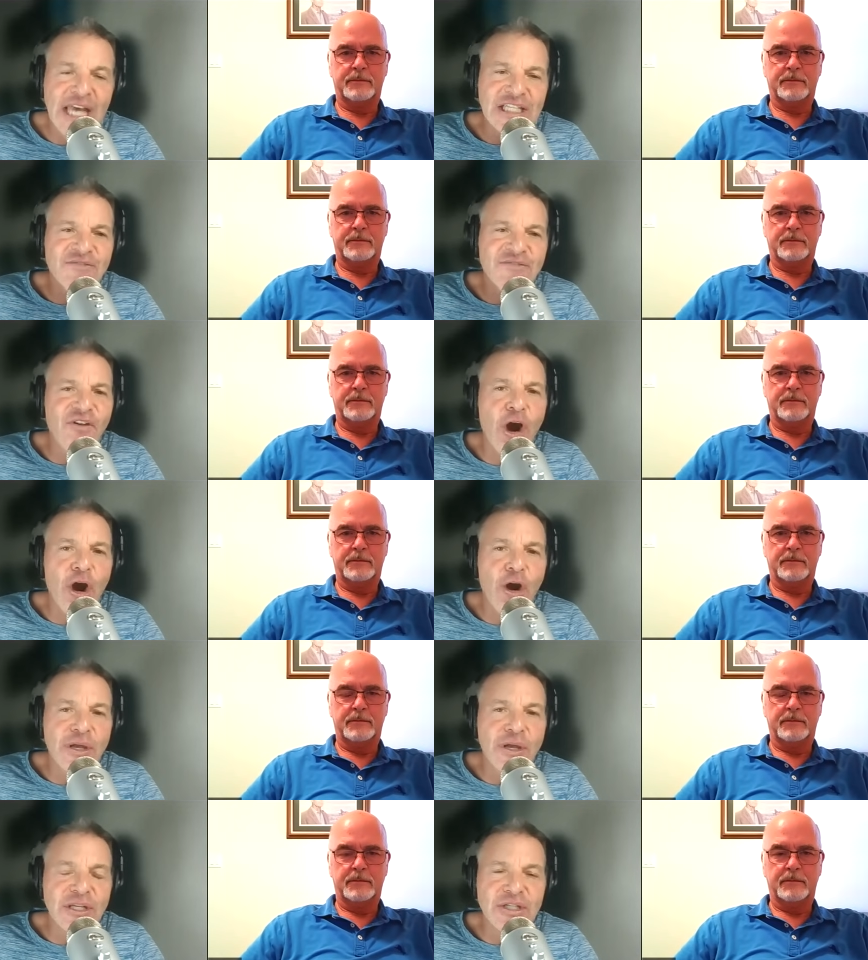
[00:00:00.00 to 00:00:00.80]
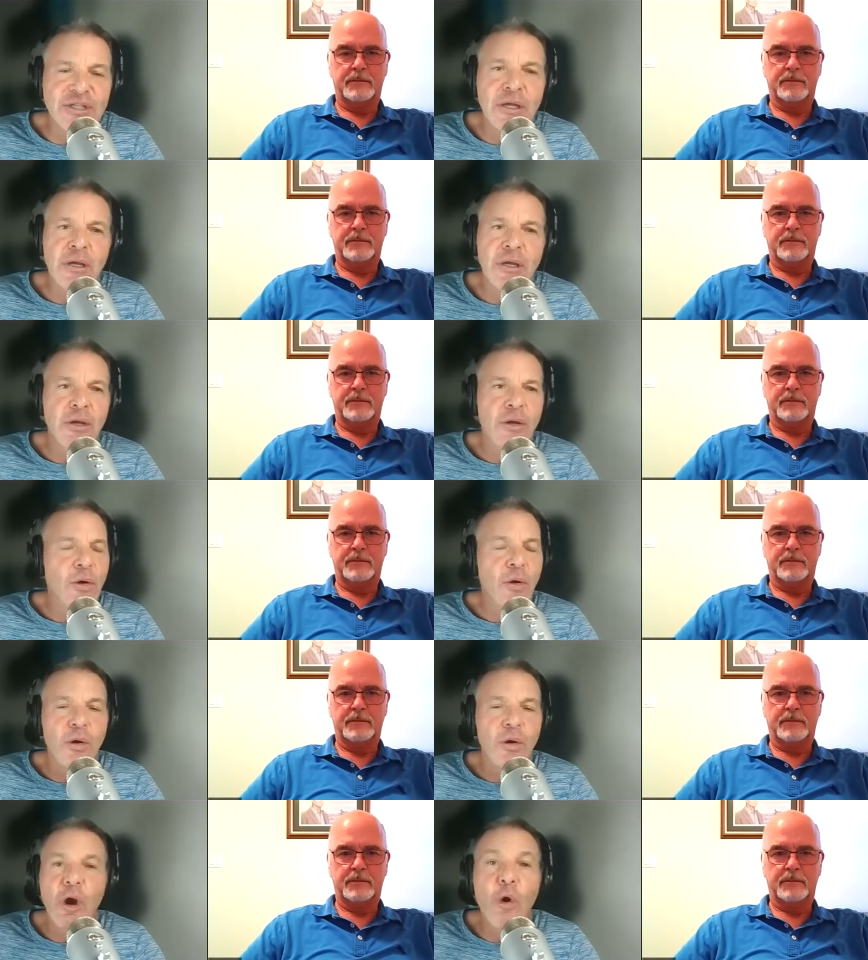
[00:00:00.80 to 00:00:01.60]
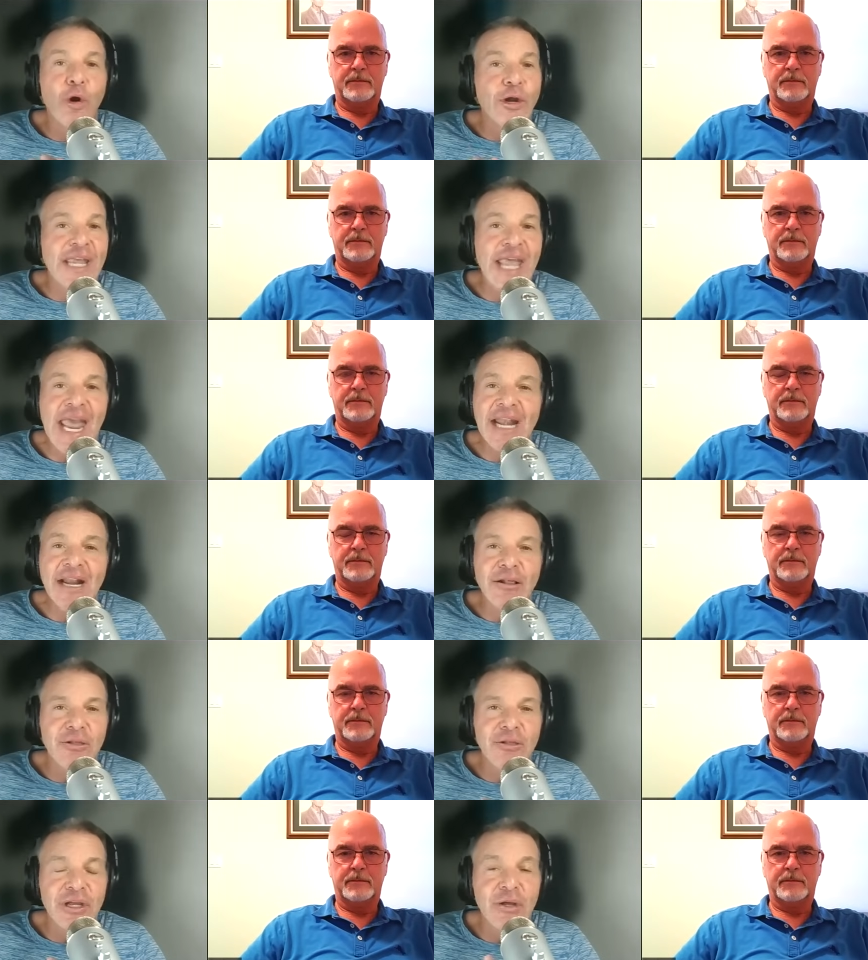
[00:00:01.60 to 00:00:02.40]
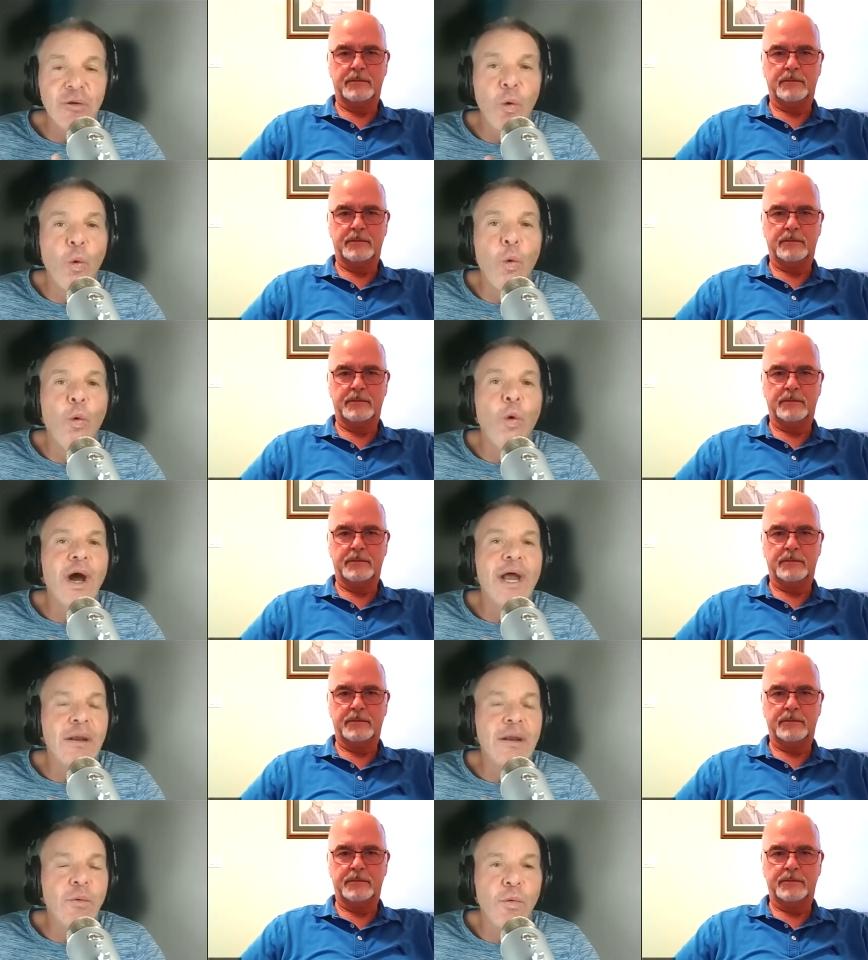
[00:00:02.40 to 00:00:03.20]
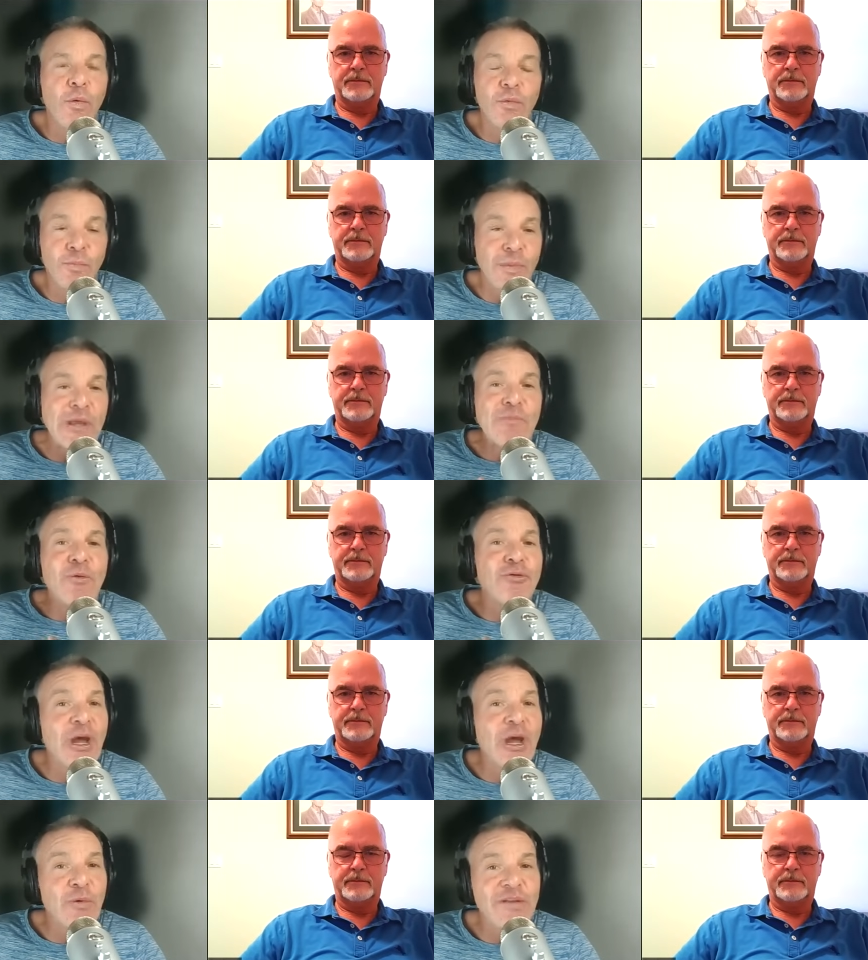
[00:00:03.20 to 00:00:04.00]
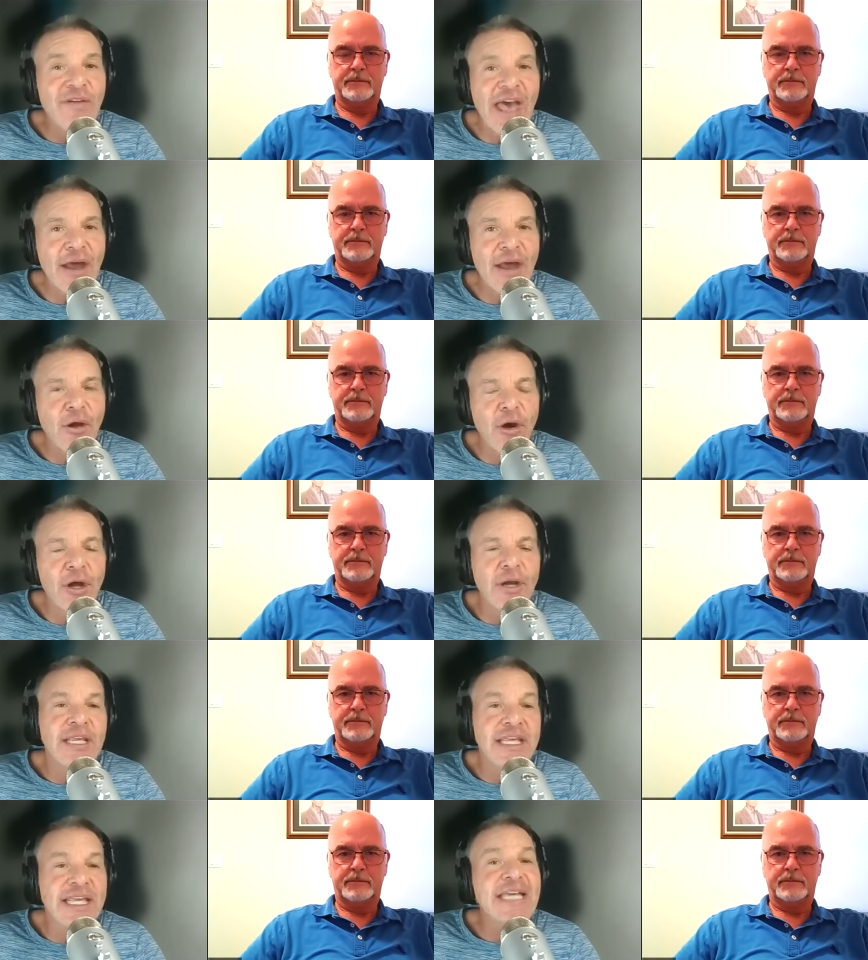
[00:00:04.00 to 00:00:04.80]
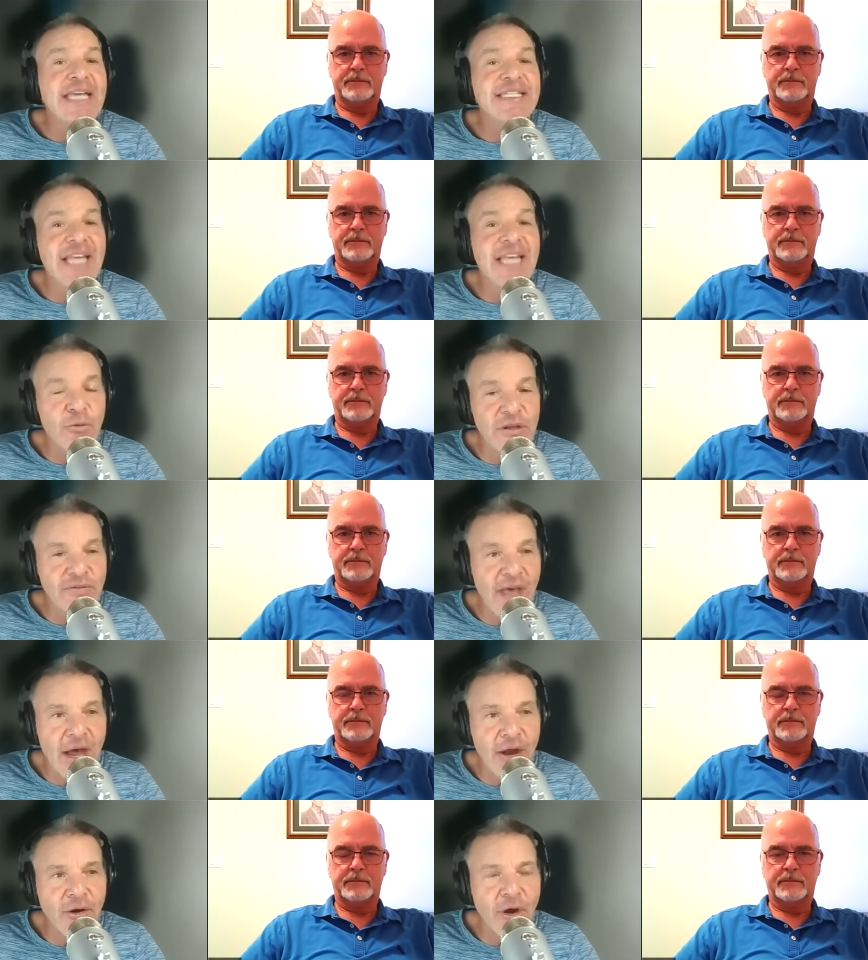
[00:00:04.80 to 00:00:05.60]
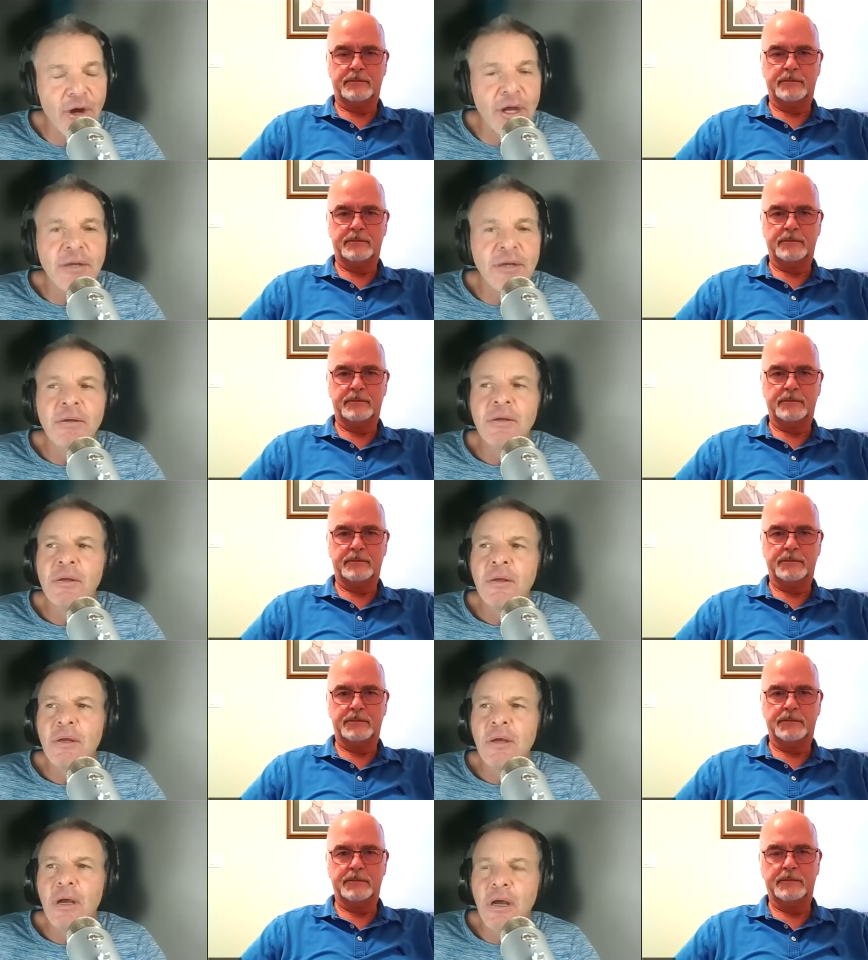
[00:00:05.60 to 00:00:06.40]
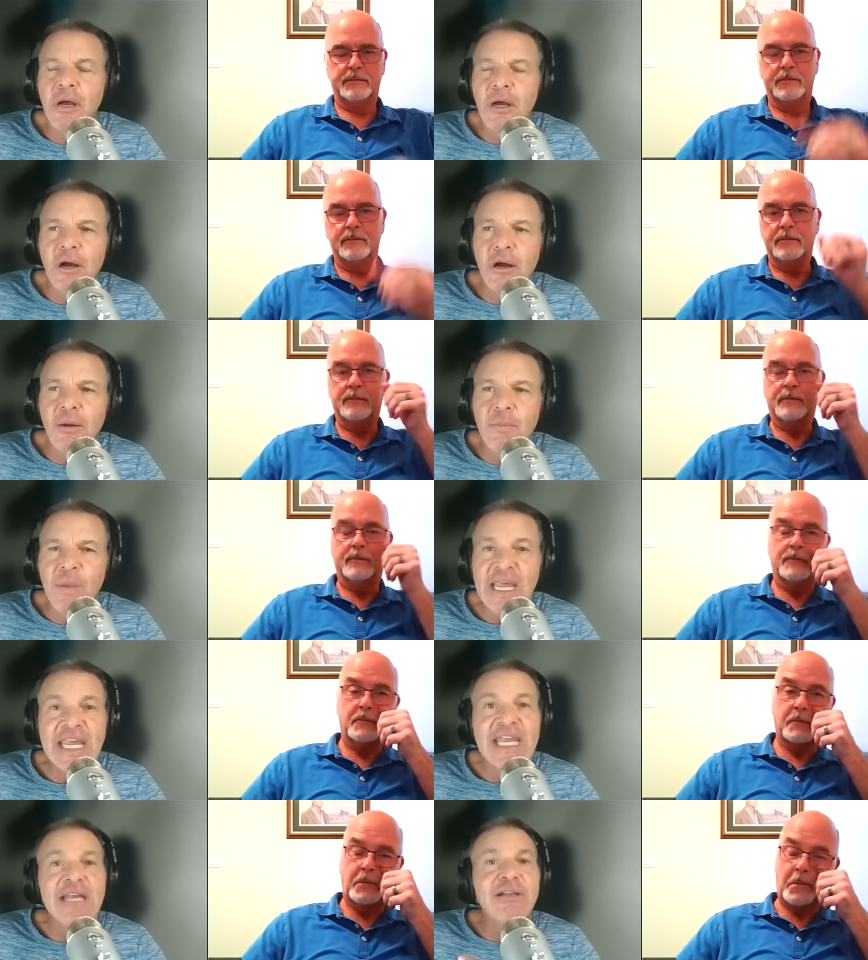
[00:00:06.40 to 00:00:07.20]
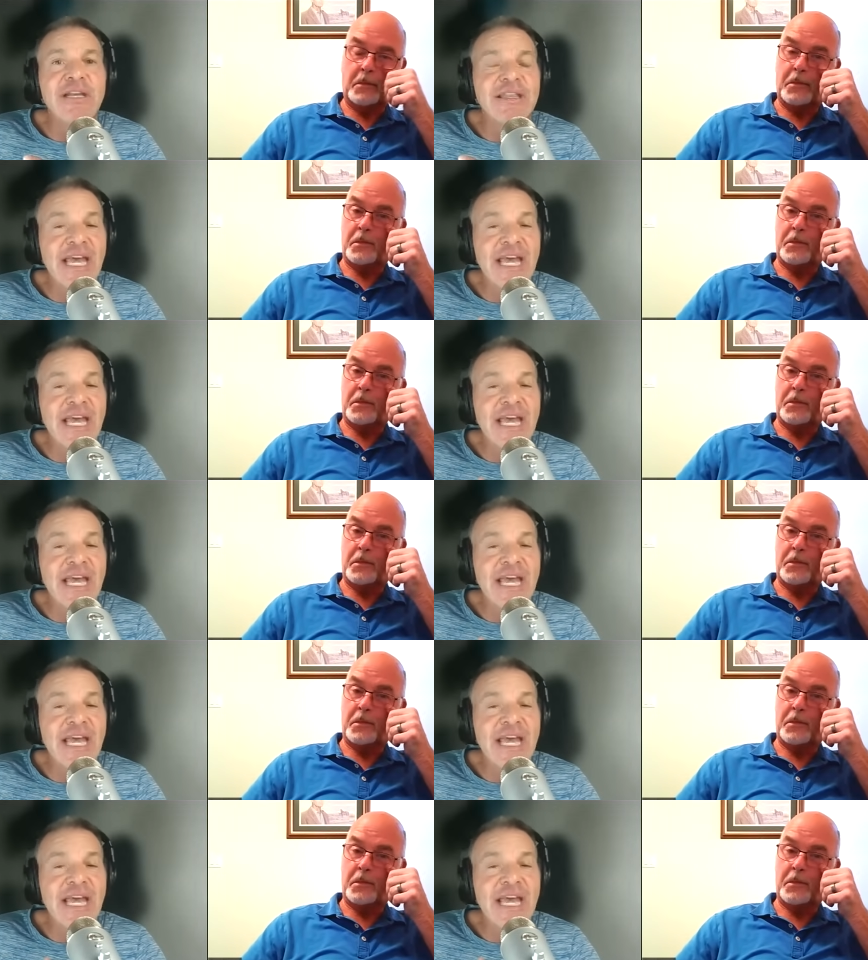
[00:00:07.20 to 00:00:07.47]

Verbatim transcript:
Speaker 1: as far as organically what people that we've had on, guests that we've had on, healing